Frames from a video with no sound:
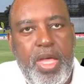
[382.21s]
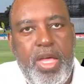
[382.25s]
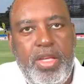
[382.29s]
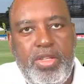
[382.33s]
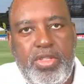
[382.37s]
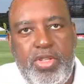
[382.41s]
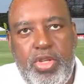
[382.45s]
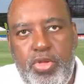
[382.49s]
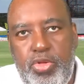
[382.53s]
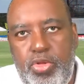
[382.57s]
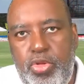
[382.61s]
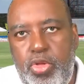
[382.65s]

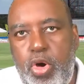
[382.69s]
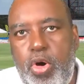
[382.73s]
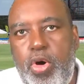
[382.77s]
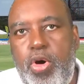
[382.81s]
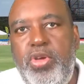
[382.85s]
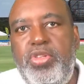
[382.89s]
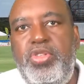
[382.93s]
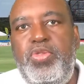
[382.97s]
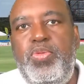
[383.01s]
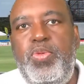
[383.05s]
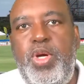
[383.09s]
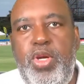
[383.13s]
So
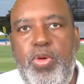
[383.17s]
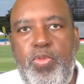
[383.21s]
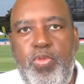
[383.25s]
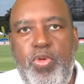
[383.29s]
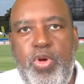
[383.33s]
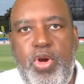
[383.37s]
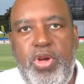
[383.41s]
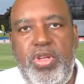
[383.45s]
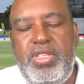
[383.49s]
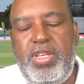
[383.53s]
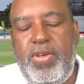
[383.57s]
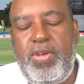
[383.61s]
those were the
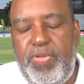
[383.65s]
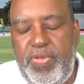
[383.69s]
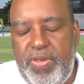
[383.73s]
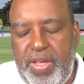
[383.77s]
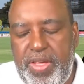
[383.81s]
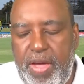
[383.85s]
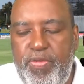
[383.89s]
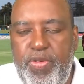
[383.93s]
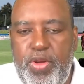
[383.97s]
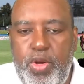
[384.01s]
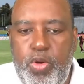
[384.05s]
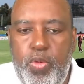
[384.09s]
words of
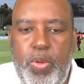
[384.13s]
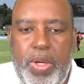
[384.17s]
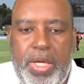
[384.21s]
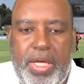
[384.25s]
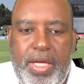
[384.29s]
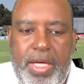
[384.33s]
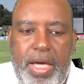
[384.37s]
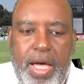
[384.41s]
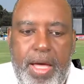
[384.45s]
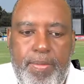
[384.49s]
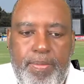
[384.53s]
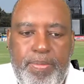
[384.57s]
Kevin
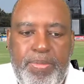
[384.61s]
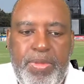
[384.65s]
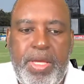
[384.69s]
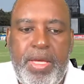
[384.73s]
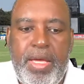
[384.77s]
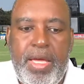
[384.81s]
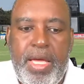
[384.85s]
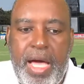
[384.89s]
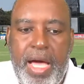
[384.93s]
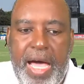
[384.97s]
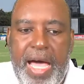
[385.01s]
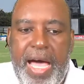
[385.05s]
Wickham
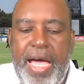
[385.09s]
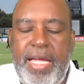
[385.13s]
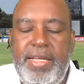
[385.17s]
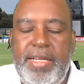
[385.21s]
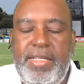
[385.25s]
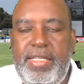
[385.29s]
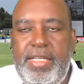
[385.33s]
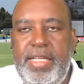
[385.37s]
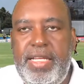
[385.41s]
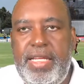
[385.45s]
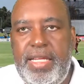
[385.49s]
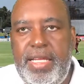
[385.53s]
at
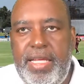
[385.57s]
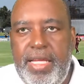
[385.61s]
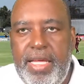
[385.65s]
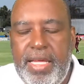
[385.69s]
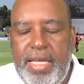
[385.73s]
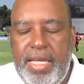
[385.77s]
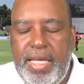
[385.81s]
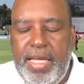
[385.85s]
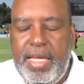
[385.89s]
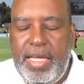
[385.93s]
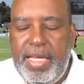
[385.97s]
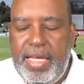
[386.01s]
the
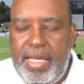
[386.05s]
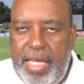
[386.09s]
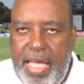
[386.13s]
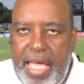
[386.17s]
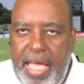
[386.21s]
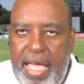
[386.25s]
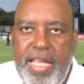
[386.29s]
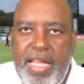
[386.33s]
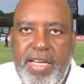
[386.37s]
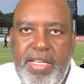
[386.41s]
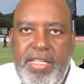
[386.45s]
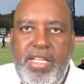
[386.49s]

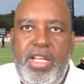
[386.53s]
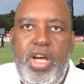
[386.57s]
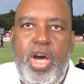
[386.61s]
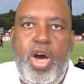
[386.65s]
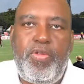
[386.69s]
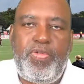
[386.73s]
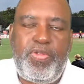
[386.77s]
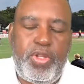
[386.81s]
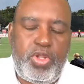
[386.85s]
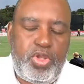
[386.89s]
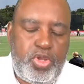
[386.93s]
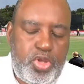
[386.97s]
end
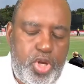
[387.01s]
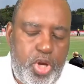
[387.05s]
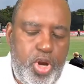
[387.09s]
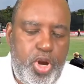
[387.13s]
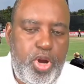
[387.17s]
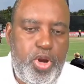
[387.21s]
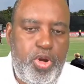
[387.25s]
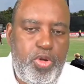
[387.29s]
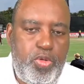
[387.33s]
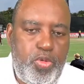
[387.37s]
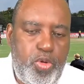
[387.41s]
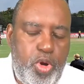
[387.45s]
of the
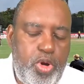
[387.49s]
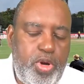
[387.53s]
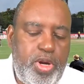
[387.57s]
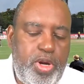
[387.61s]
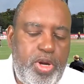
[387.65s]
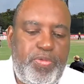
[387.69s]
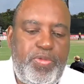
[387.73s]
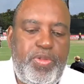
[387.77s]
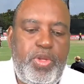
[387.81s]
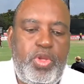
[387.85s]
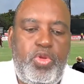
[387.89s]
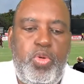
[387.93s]
third round
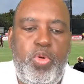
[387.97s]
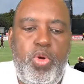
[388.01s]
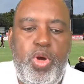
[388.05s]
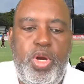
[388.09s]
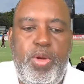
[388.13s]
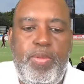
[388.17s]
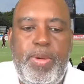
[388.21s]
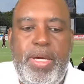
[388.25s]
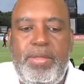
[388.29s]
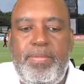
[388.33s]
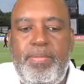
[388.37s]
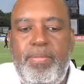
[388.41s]
of the
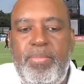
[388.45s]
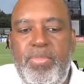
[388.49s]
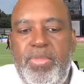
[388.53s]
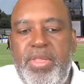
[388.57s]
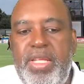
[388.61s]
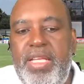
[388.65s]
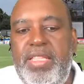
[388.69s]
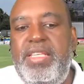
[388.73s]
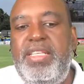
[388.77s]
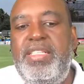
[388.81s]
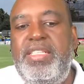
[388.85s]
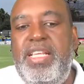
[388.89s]
tournament.
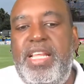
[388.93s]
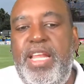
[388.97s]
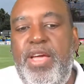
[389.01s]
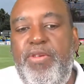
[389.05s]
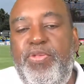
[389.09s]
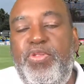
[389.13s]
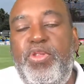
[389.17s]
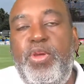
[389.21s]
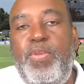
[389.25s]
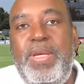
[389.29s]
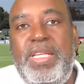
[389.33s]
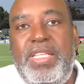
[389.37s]
It is
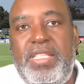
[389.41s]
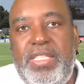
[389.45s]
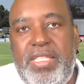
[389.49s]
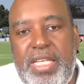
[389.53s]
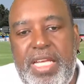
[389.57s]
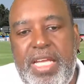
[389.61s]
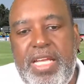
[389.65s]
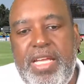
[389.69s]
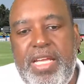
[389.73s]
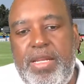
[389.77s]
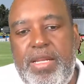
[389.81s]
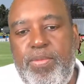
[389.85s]
left to be
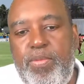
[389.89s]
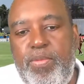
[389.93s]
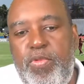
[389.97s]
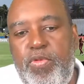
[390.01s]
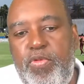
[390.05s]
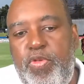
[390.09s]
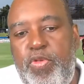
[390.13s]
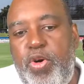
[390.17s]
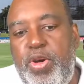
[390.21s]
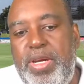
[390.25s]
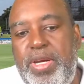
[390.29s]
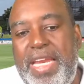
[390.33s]
seen,
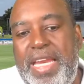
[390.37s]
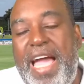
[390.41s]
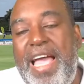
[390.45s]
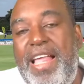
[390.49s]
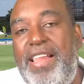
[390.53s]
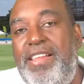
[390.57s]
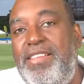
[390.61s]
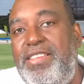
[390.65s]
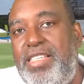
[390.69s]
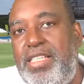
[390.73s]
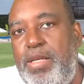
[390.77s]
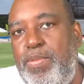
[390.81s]
for
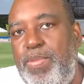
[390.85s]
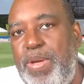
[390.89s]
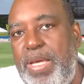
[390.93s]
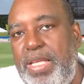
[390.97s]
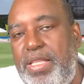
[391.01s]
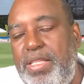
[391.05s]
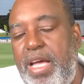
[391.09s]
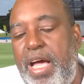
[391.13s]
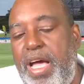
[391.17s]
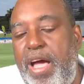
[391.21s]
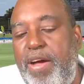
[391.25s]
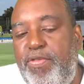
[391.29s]
Niall
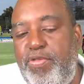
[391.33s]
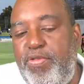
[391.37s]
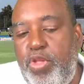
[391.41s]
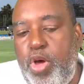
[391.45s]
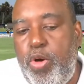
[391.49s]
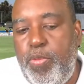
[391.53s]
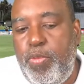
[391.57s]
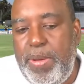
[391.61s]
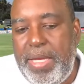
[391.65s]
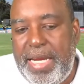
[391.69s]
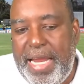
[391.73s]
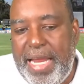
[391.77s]
Simmet have
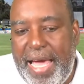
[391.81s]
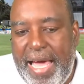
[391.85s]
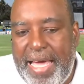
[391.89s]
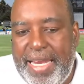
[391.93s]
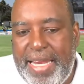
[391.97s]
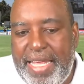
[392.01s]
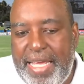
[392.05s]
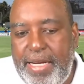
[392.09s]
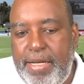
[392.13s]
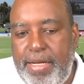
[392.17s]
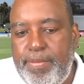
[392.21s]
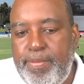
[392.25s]
now been
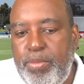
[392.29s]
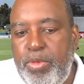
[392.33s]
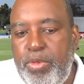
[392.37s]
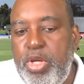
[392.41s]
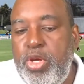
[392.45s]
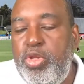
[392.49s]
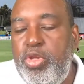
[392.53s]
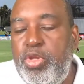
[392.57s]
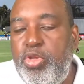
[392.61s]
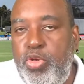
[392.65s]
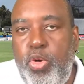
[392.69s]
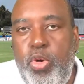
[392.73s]
added
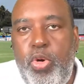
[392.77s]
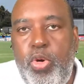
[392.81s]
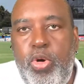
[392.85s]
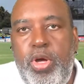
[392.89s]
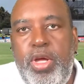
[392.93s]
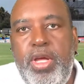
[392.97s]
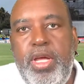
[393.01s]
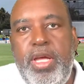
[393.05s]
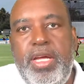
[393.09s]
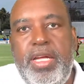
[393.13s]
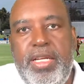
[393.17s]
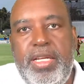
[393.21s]

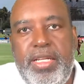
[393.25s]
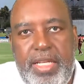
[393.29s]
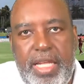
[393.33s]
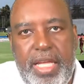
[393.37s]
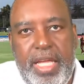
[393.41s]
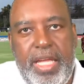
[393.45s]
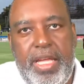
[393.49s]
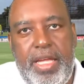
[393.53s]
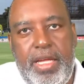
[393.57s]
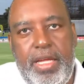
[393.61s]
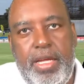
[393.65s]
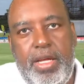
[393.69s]
to
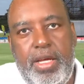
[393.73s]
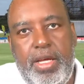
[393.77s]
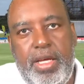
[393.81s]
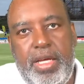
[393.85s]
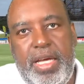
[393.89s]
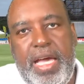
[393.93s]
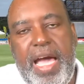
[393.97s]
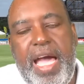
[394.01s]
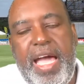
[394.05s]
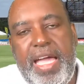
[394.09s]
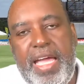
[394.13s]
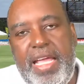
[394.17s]
the
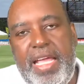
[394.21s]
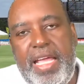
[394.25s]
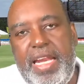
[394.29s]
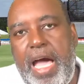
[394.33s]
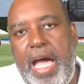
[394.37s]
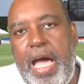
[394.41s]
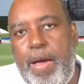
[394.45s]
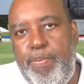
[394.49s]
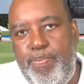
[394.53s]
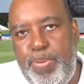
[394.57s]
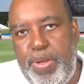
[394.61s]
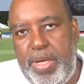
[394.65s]
Guyana
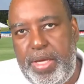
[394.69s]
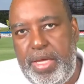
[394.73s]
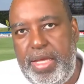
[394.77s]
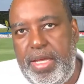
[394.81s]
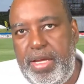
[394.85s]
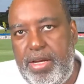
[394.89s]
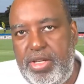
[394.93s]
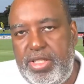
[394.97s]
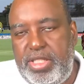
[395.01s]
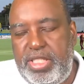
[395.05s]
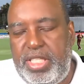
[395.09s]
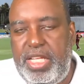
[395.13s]
Happy
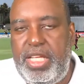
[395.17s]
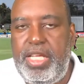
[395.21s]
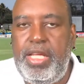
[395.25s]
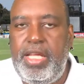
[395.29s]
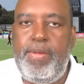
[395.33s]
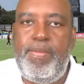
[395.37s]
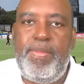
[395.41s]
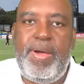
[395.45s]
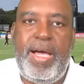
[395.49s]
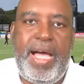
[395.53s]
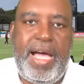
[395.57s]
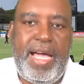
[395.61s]
Eagle
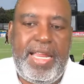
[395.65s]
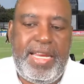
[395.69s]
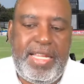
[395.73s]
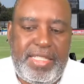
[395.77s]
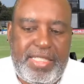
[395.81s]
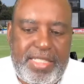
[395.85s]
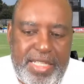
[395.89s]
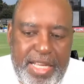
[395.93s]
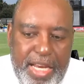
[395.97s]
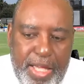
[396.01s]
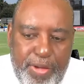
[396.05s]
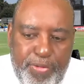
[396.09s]
team, and
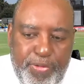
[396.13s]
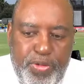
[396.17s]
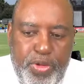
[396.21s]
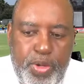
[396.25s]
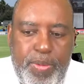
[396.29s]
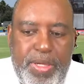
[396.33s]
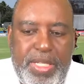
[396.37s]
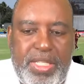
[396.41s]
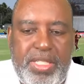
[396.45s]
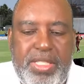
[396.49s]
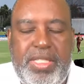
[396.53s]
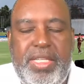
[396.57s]
it's left to
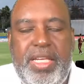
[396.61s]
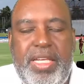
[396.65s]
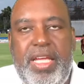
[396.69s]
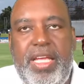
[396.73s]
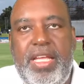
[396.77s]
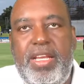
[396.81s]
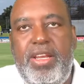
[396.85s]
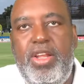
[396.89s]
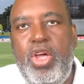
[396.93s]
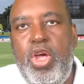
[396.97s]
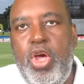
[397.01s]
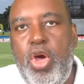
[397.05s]
be
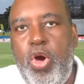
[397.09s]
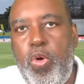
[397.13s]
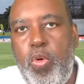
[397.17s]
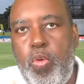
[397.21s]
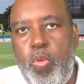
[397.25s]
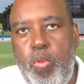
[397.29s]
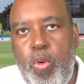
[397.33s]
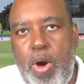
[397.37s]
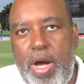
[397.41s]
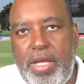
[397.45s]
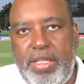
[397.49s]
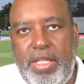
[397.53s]
seen
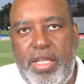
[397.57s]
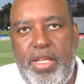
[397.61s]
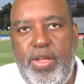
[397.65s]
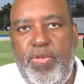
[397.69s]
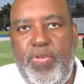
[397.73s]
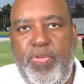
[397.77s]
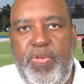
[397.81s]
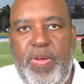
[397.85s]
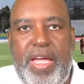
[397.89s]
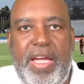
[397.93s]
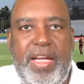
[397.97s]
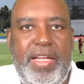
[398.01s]
what
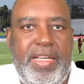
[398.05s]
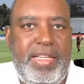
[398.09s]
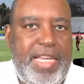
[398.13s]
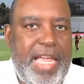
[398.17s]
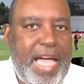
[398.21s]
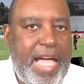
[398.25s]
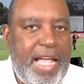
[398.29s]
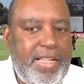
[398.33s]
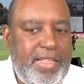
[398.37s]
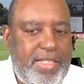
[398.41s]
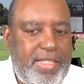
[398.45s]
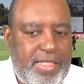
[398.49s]
effect
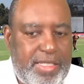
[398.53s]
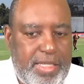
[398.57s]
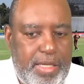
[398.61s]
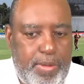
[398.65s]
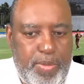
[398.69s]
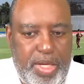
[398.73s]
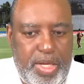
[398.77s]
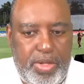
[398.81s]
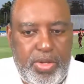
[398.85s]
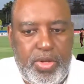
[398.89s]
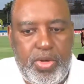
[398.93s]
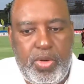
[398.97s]
Niall
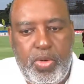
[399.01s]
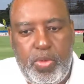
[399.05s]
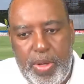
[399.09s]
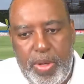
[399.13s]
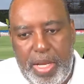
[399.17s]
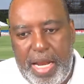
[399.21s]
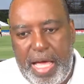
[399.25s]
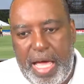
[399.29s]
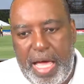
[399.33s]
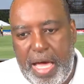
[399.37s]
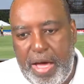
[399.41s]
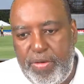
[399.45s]
Simmet
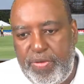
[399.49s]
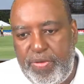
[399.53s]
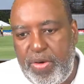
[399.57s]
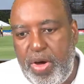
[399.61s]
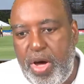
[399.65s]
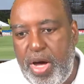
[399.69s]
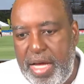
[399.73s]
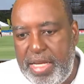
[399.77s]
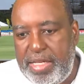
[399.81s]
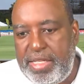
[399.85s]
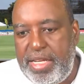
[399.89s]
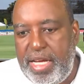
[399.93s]
will have
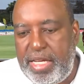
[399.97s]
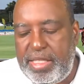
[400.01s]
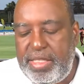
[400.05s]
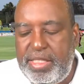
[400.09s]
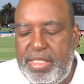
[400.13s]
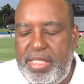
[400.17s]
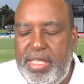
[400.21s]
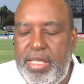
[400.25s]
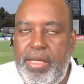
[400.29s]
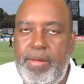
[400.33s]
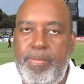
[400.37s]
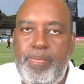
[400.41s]
on
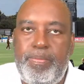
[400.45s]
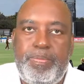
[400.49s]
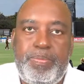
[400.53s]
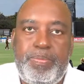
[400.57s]
that team.